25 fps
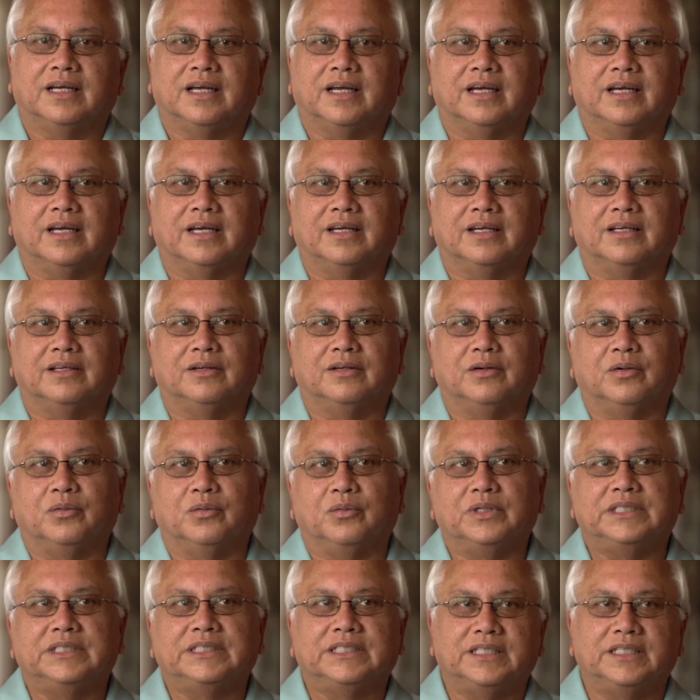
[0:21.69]
And
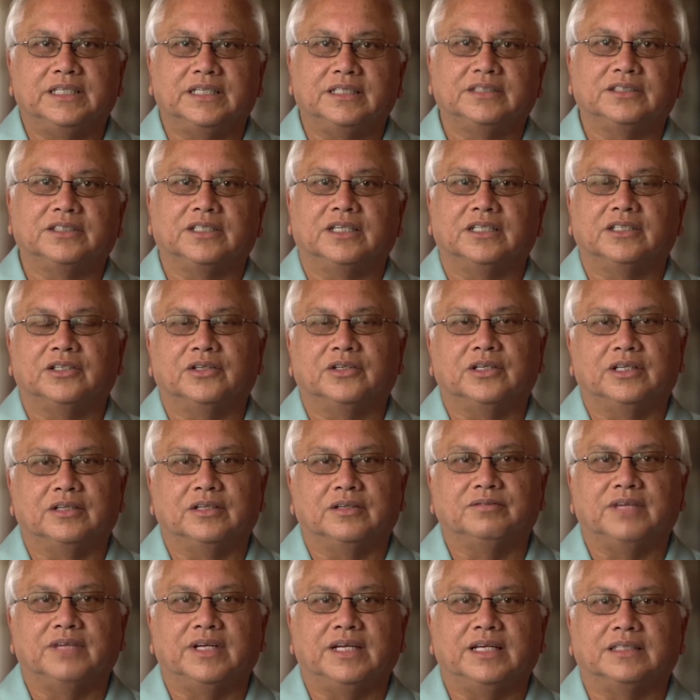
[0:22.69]
we see each other at
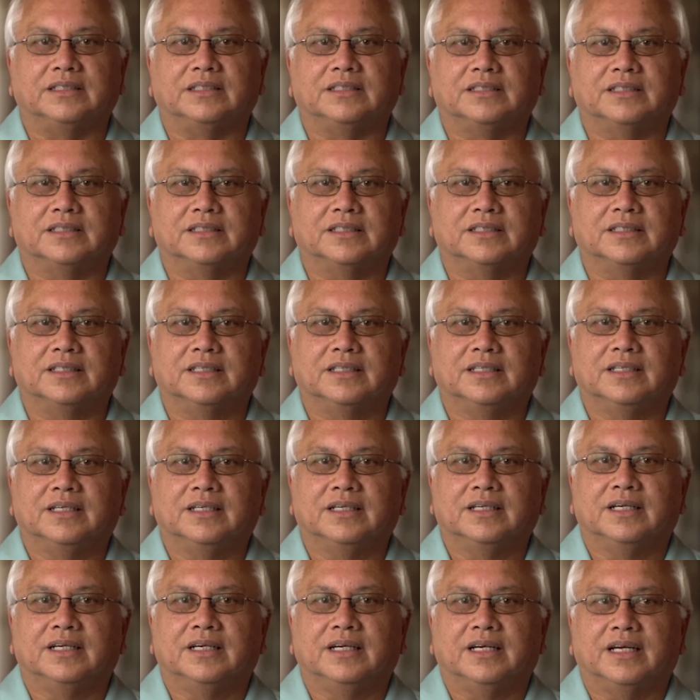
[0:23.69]
events.
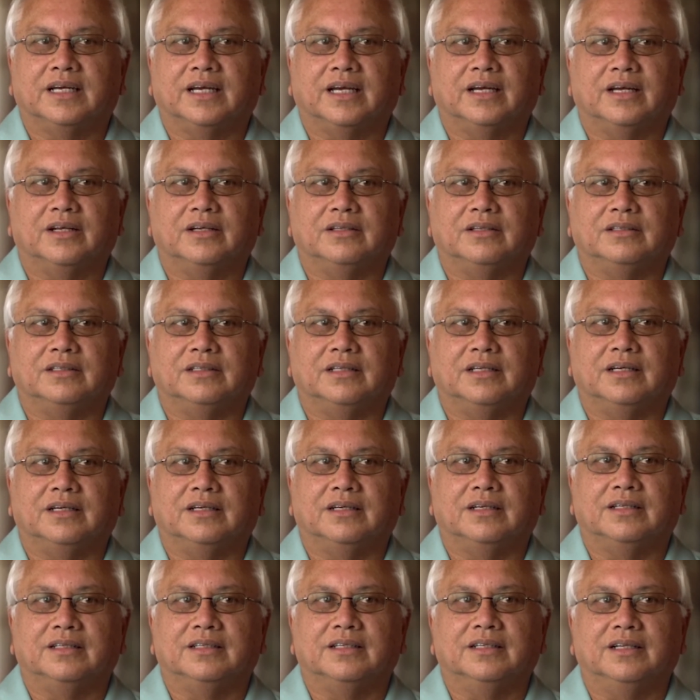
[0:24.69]
And,
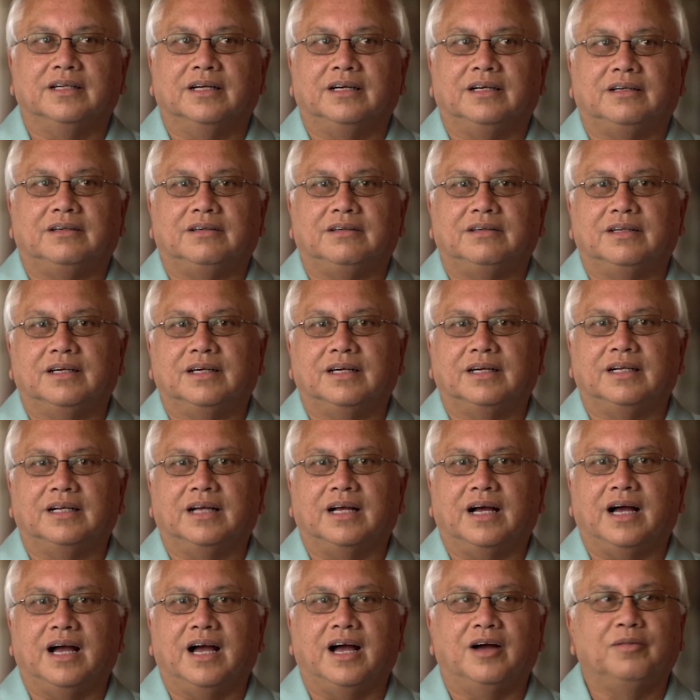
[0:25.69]
you know,
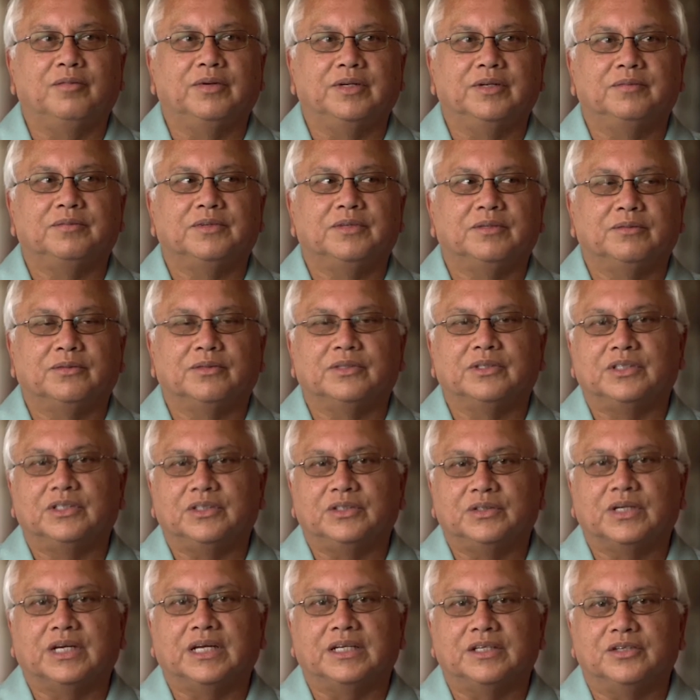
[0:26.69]
how many people
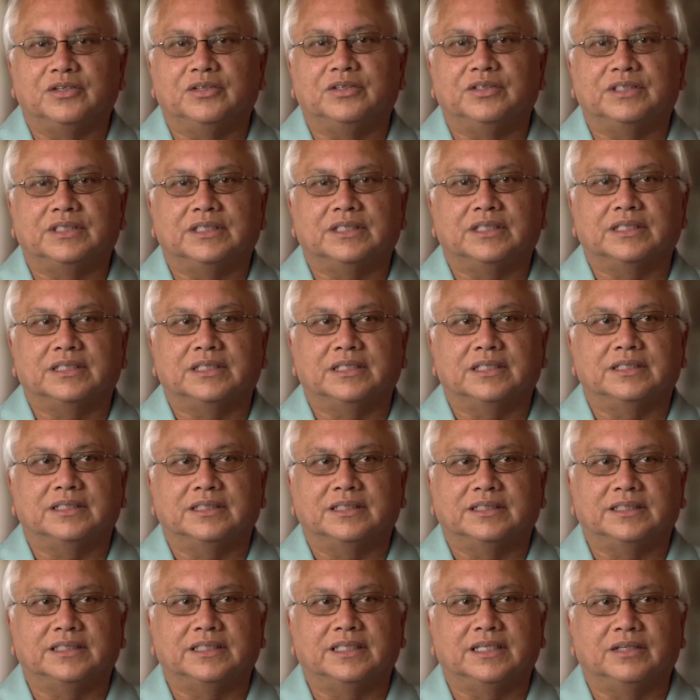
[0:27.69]
you can you
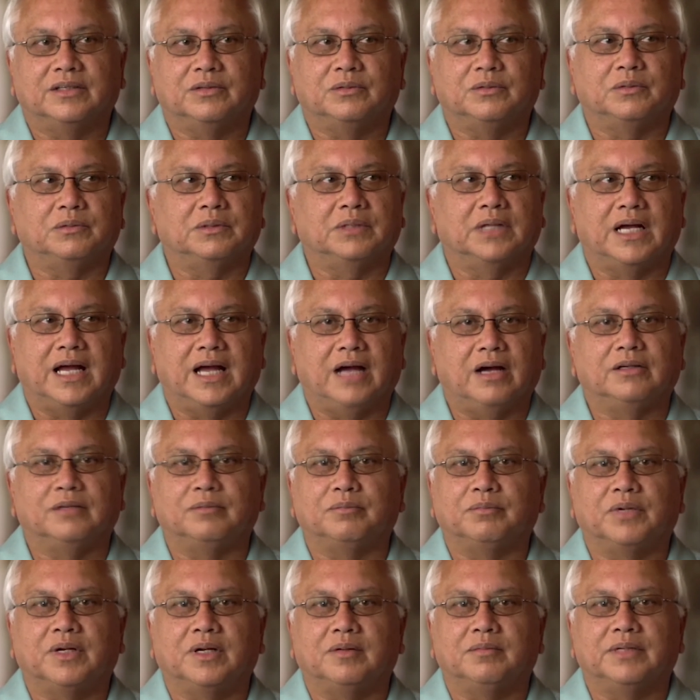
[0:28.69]
see
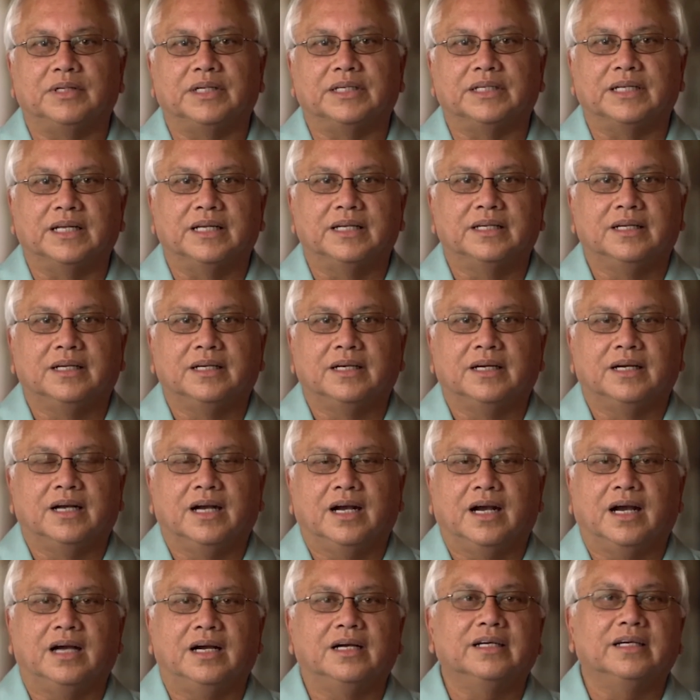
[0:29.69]
out in public
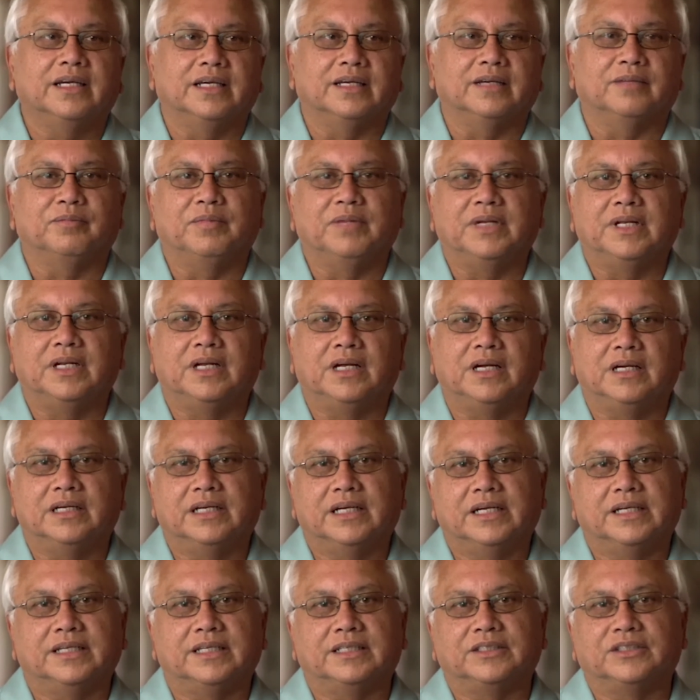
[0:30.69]
hugging, men
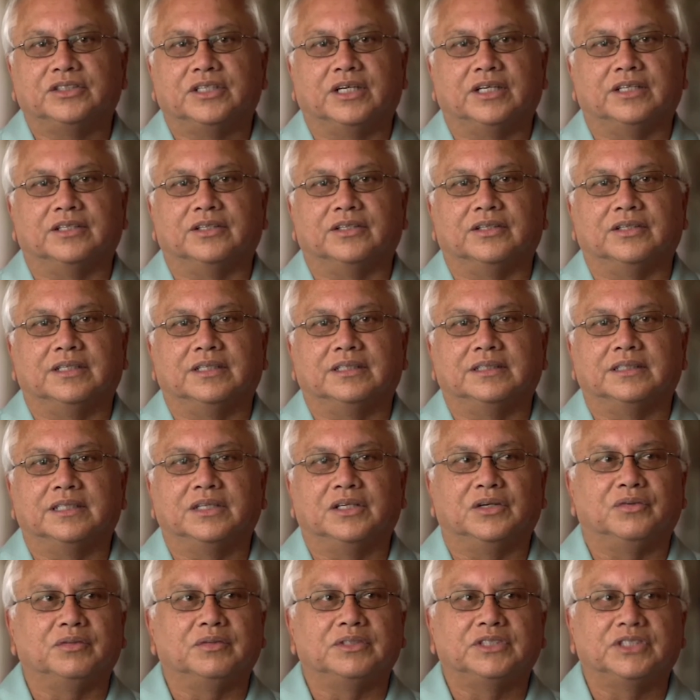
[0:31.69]
hugging each other, and,
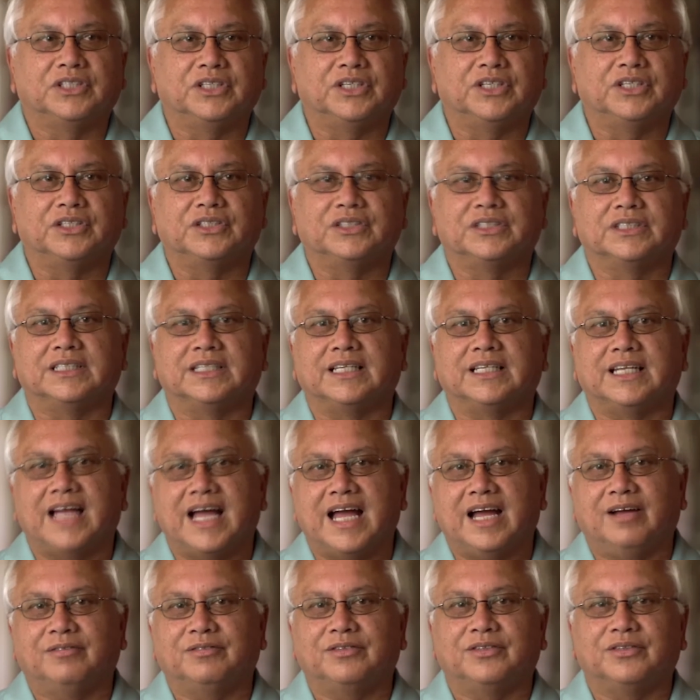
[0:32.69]
you know, with tears and
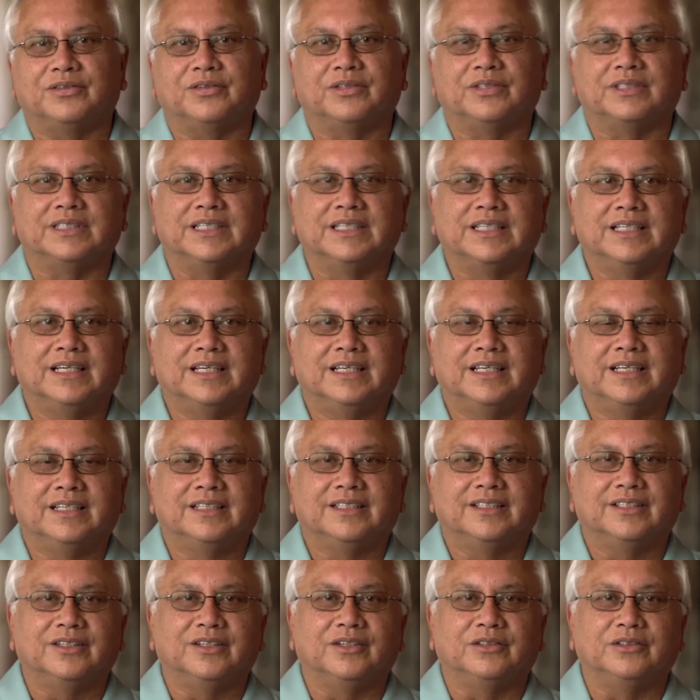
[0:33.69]
laughter and,
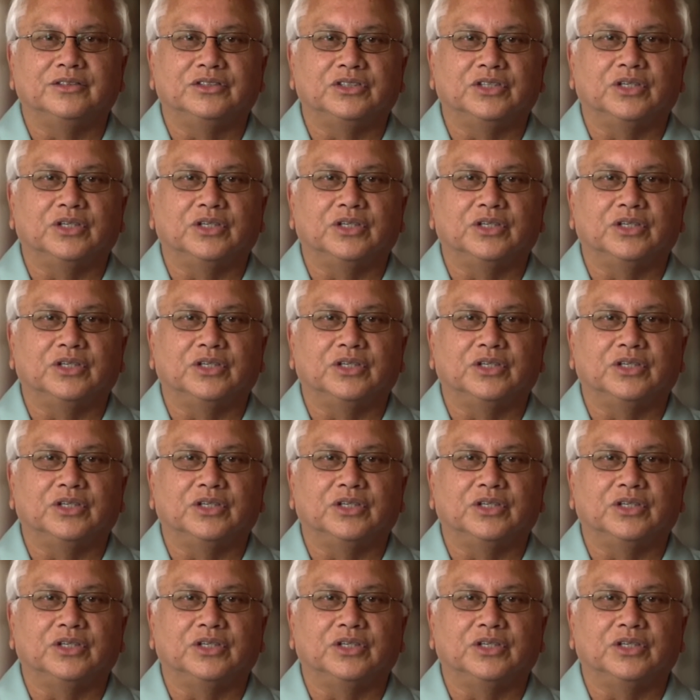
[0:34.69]
you know,